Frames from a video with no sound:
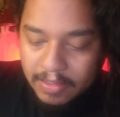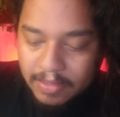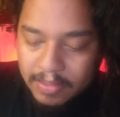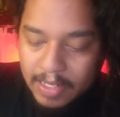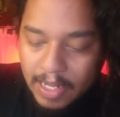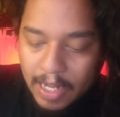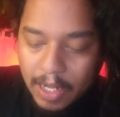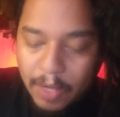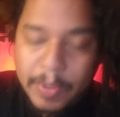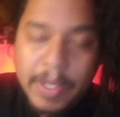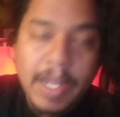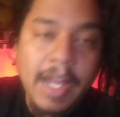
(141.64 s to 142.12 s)

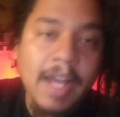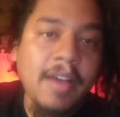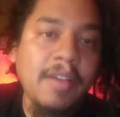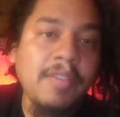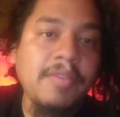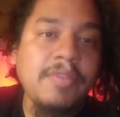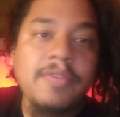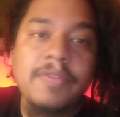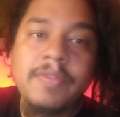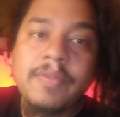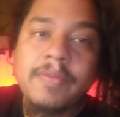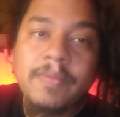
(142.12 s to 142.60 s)
now we
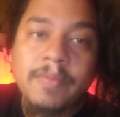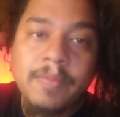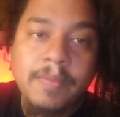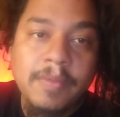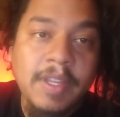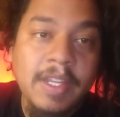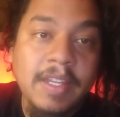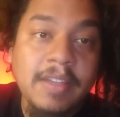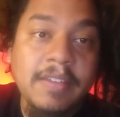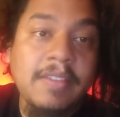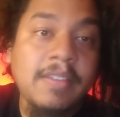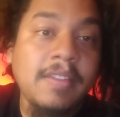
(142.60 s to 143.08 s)
have
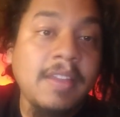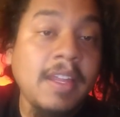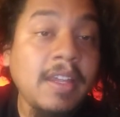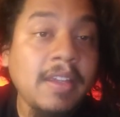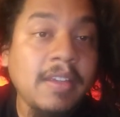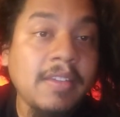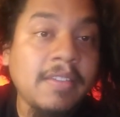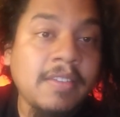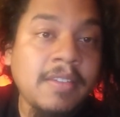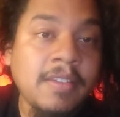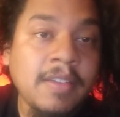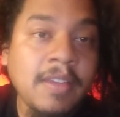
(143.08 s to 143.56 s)
these
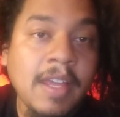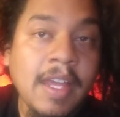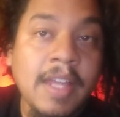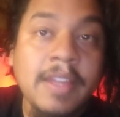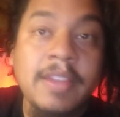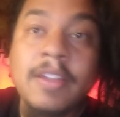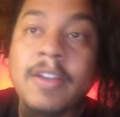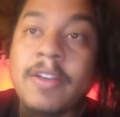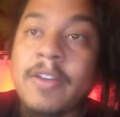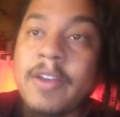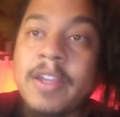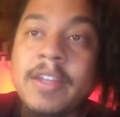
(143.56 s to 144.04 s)
things,
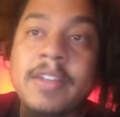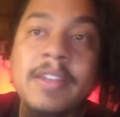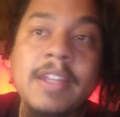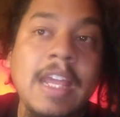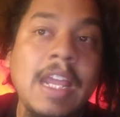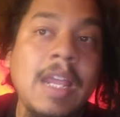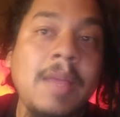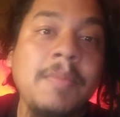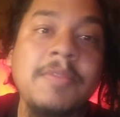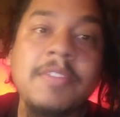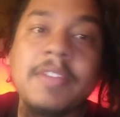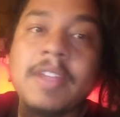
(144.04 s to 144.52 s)
and they're in
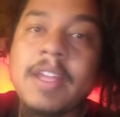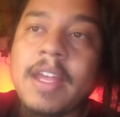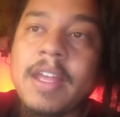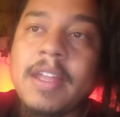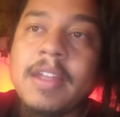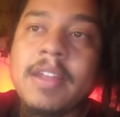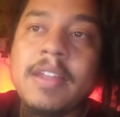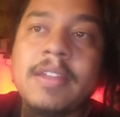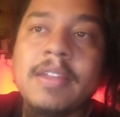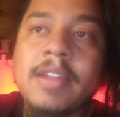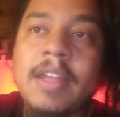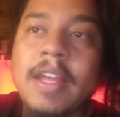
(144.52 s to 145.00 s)
games
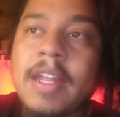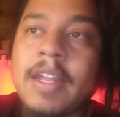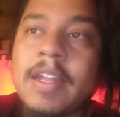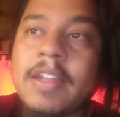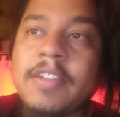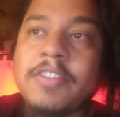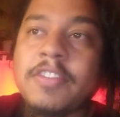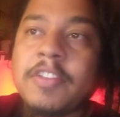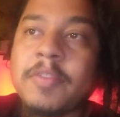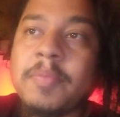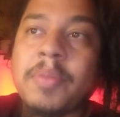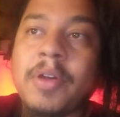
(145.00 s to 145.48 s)
again, and
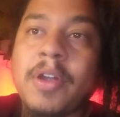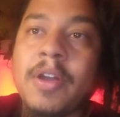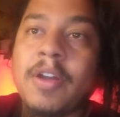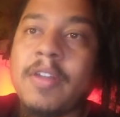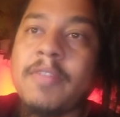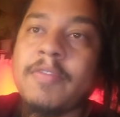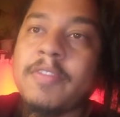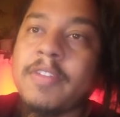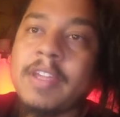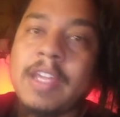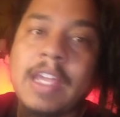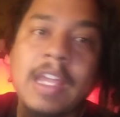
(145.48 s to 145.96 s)
it's just part
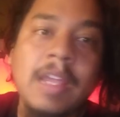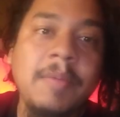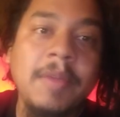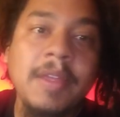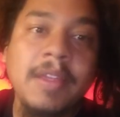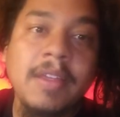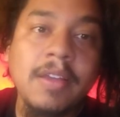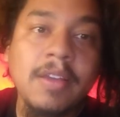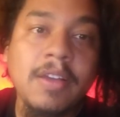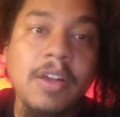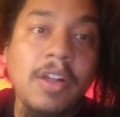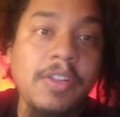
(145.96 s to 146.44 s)
of the
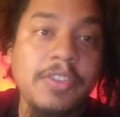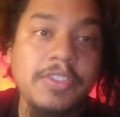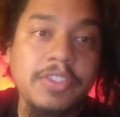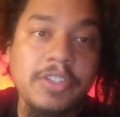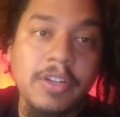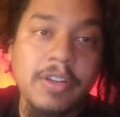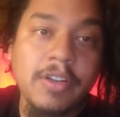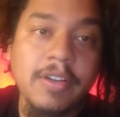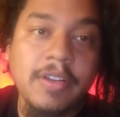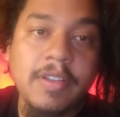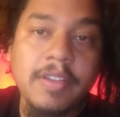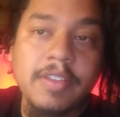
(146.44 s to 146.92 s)
gaming
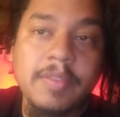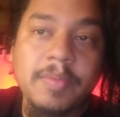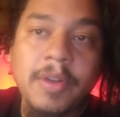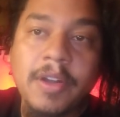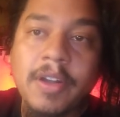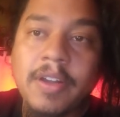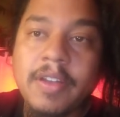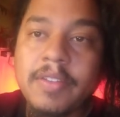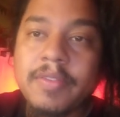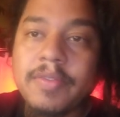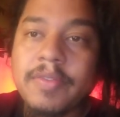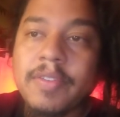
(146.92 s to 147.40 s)
culture. It's
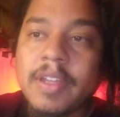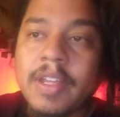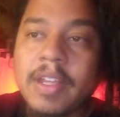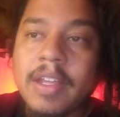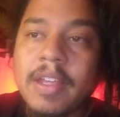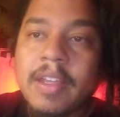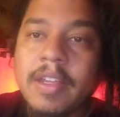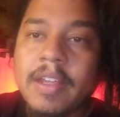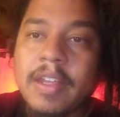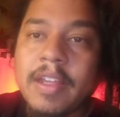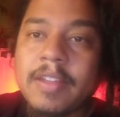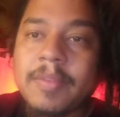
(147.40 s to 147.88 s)
part
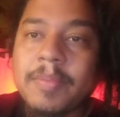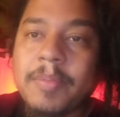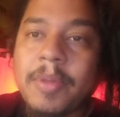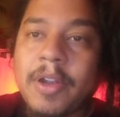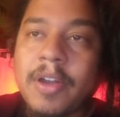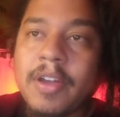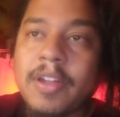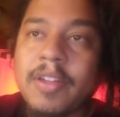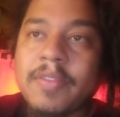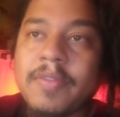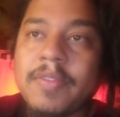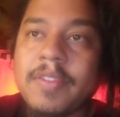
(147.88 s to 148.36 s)

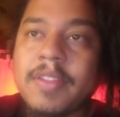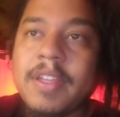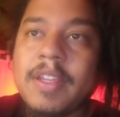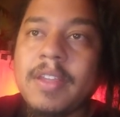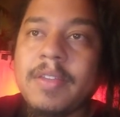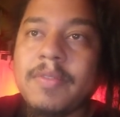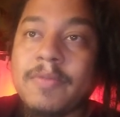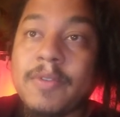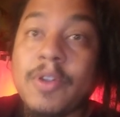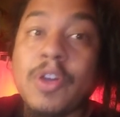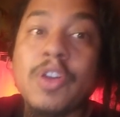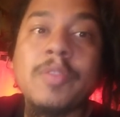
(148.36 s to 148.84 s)
of
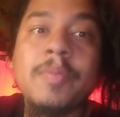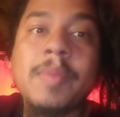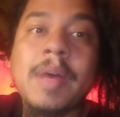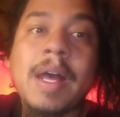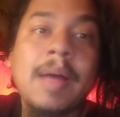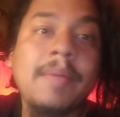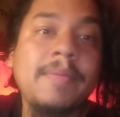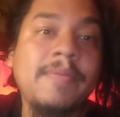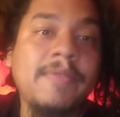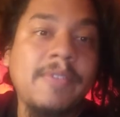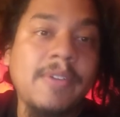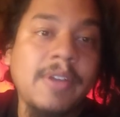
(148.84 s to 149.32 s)
the
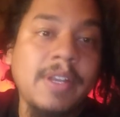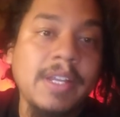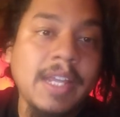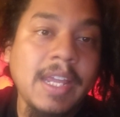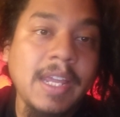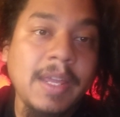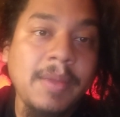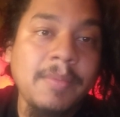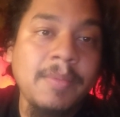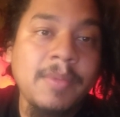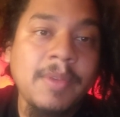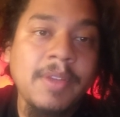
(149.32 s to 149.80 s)
roadmap for a
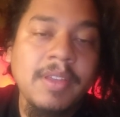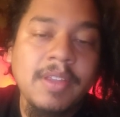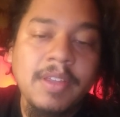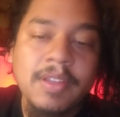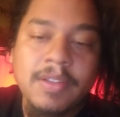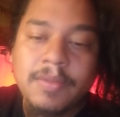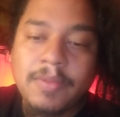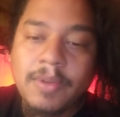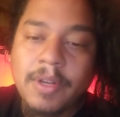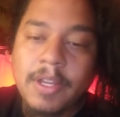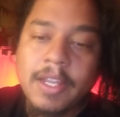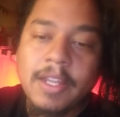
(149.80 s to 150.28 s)
game,
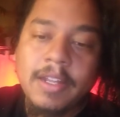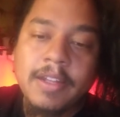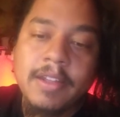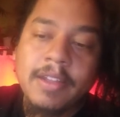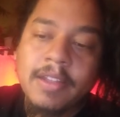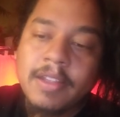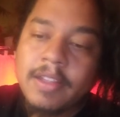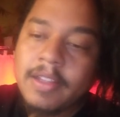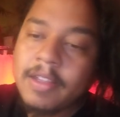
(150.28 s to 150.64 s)
right?